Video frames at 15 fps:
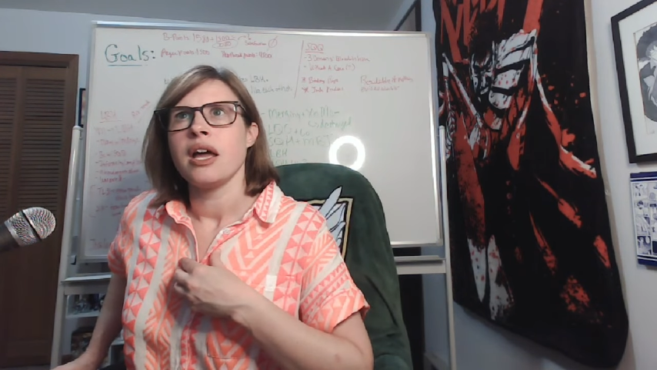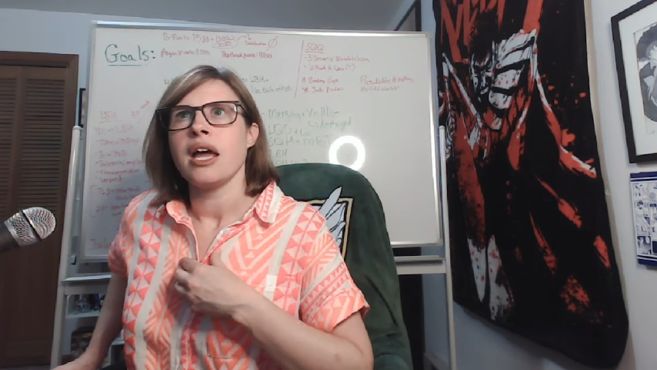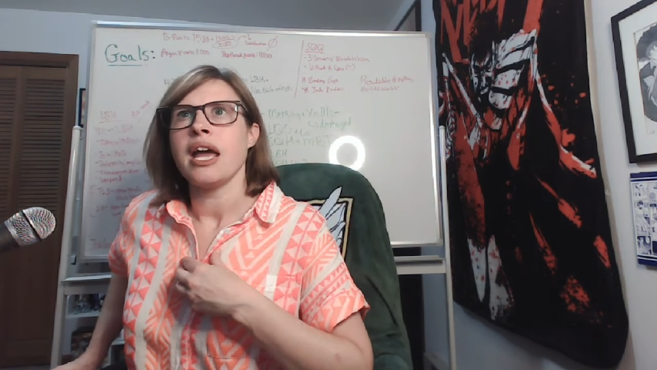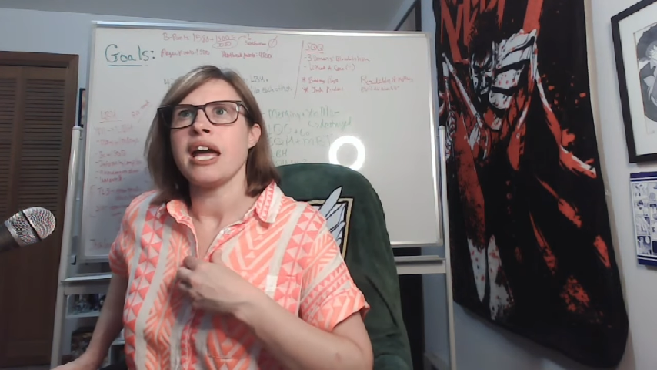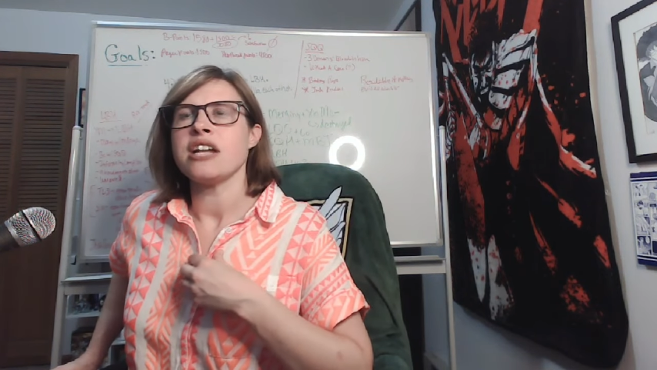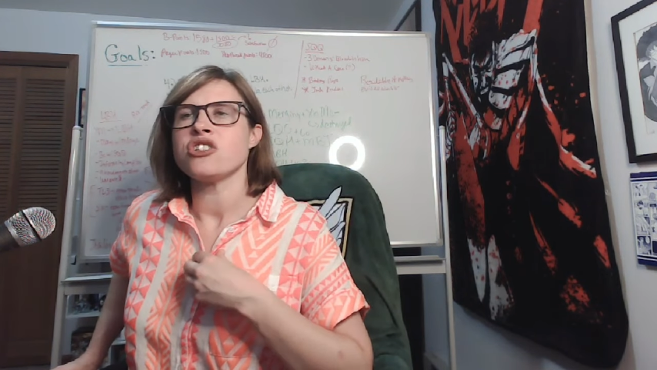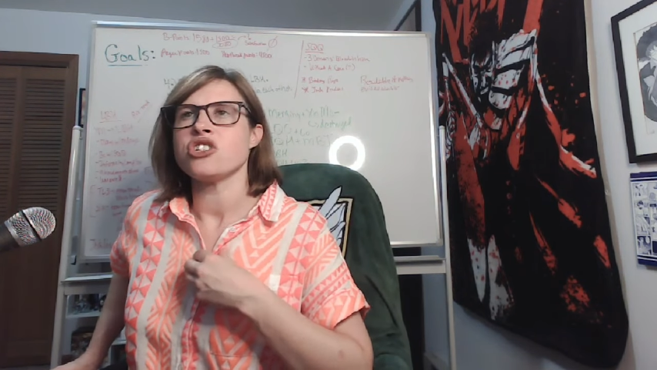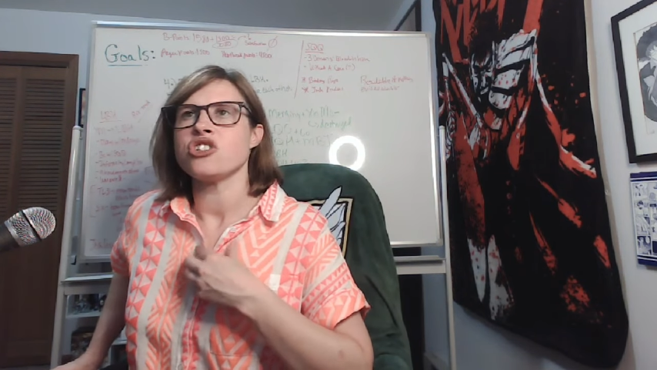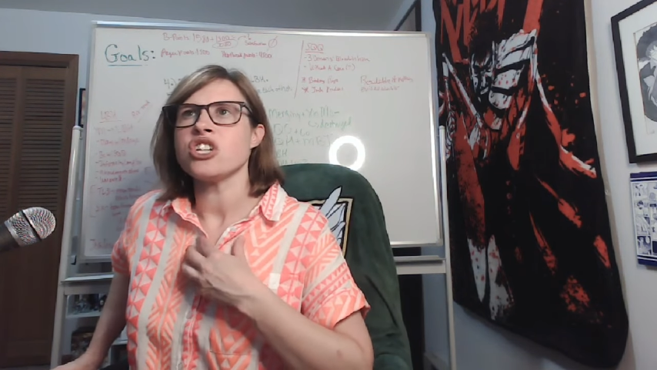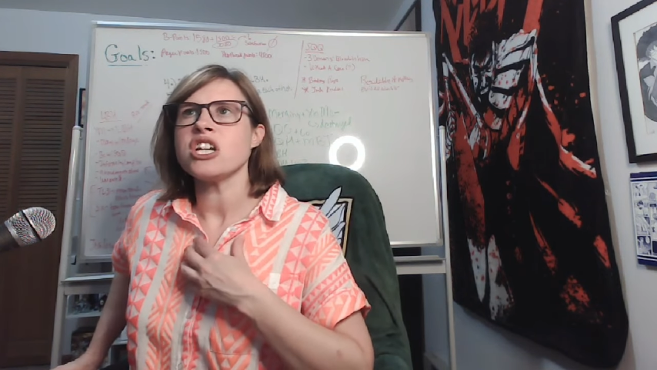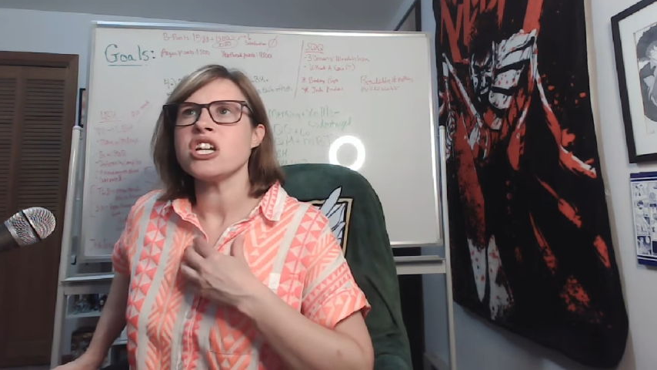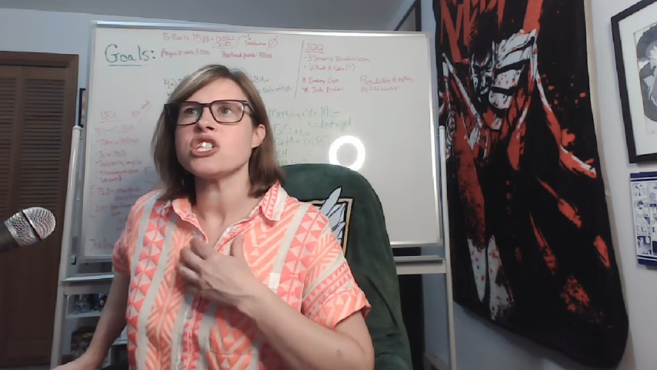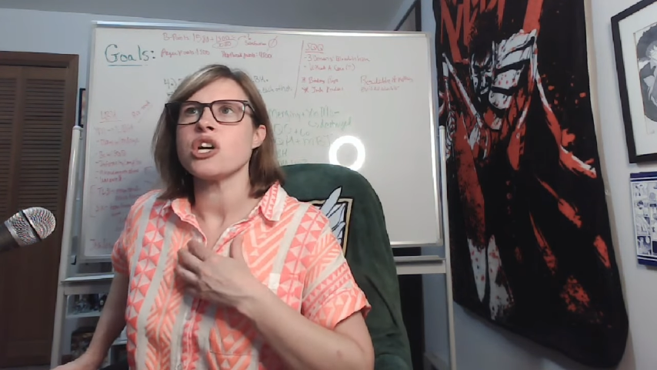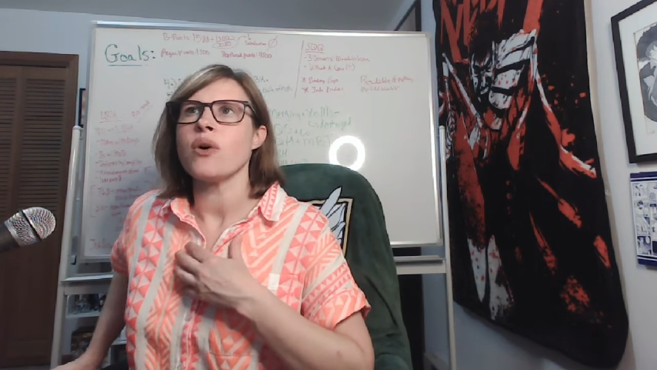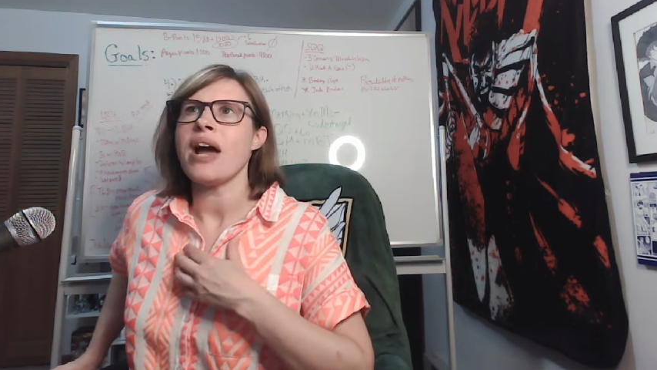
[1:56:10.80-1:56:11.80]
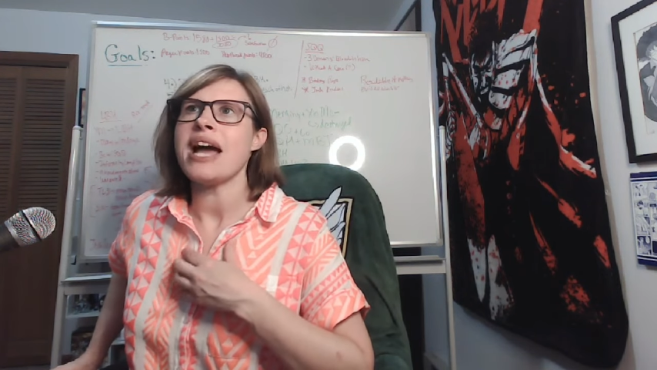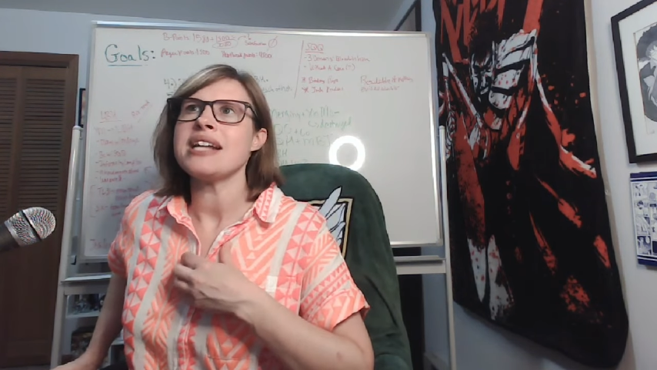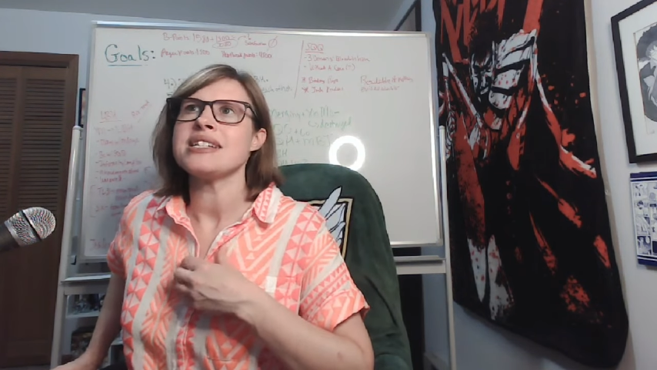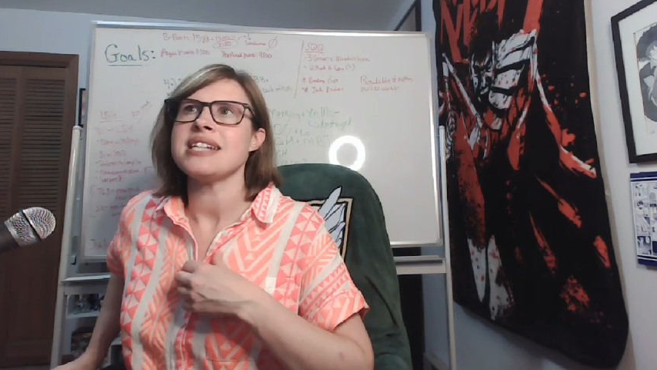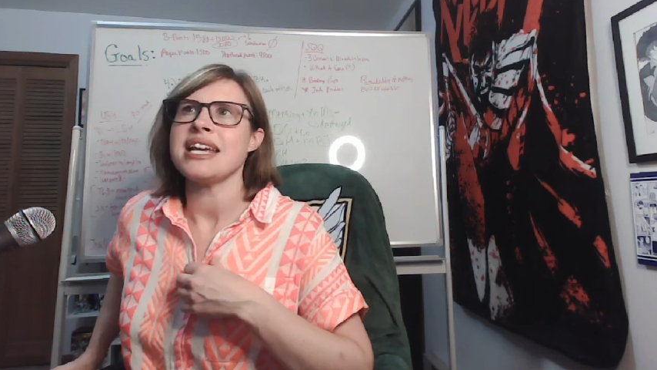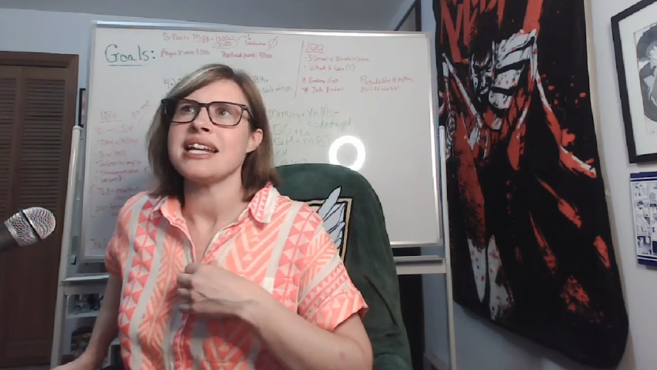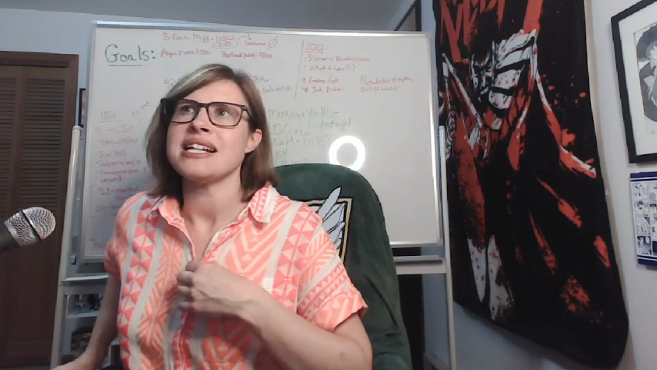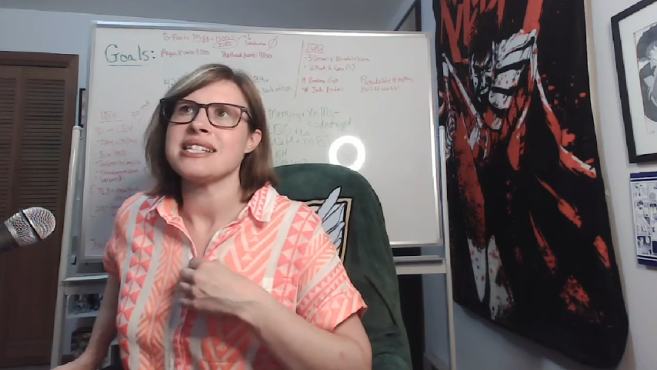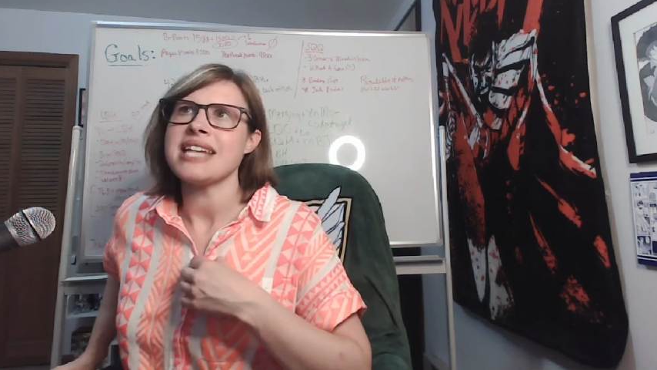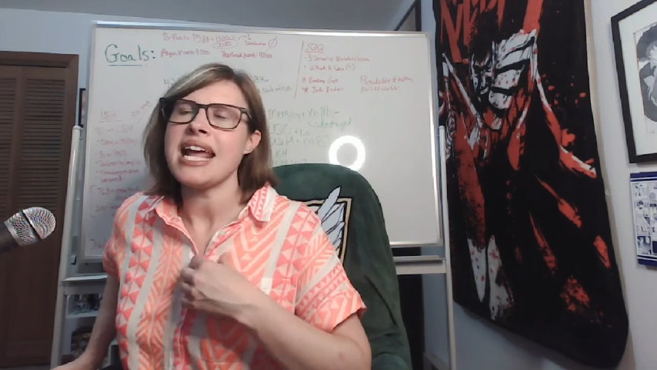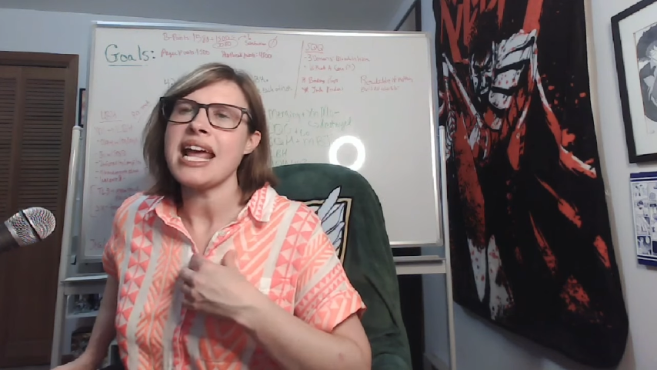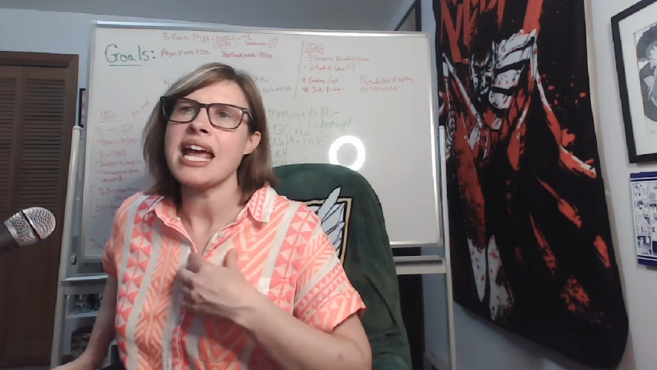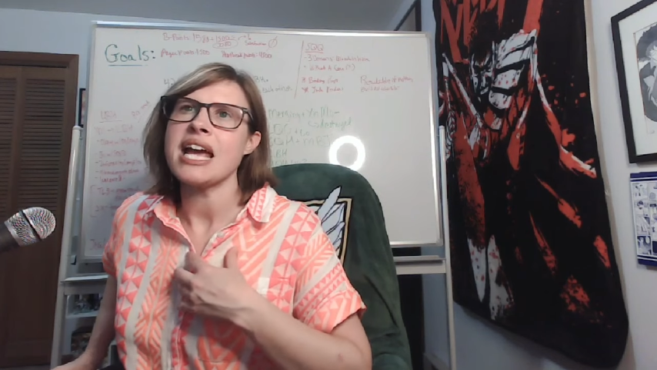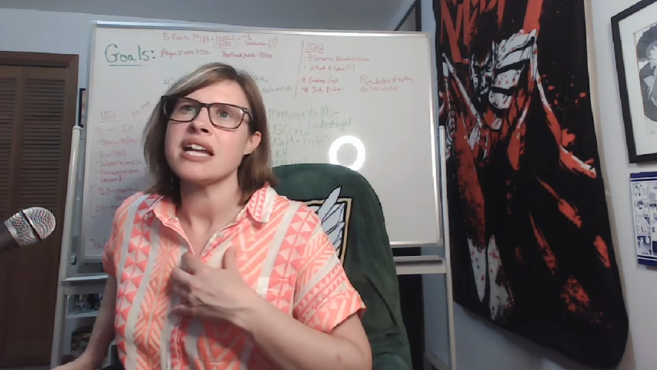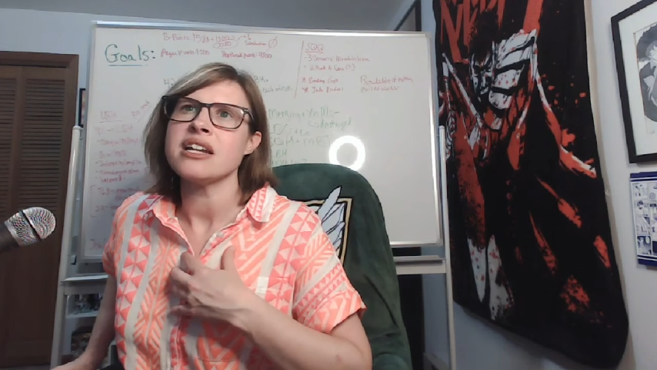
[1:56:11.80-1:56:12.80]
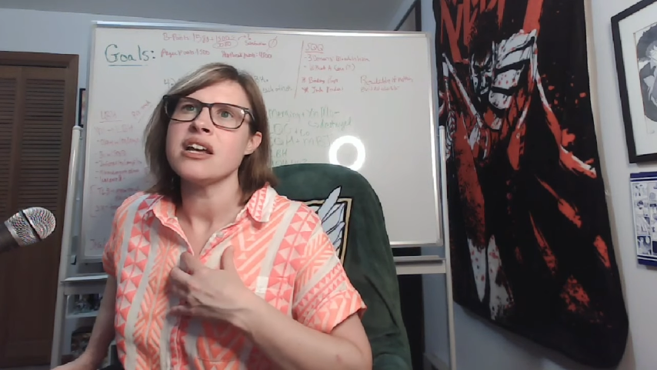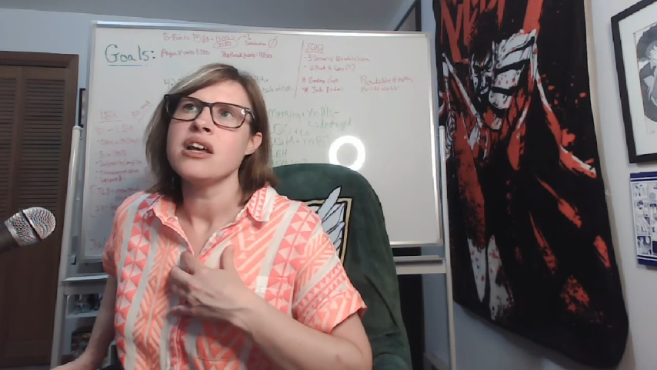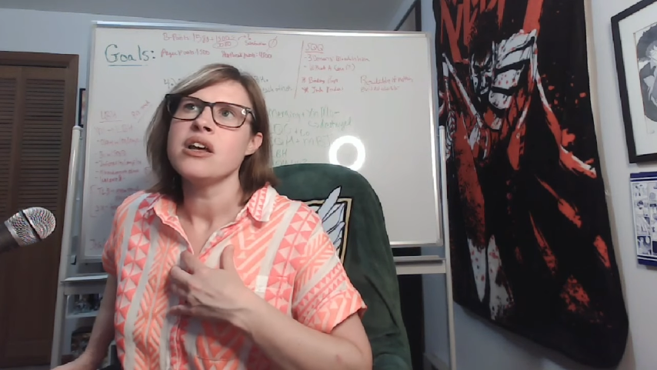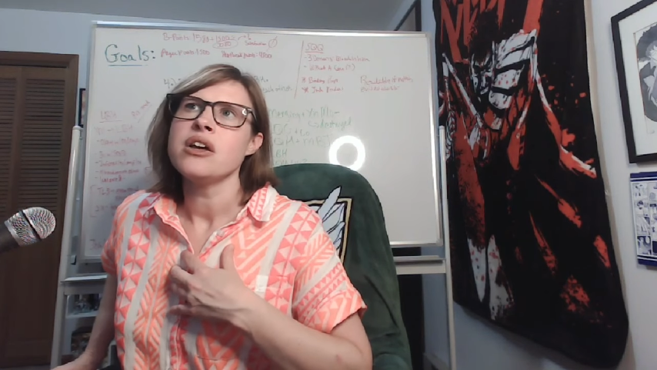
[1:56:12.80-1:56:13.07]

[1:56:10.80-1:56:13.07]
And Shin Cho hadn't taken his hand,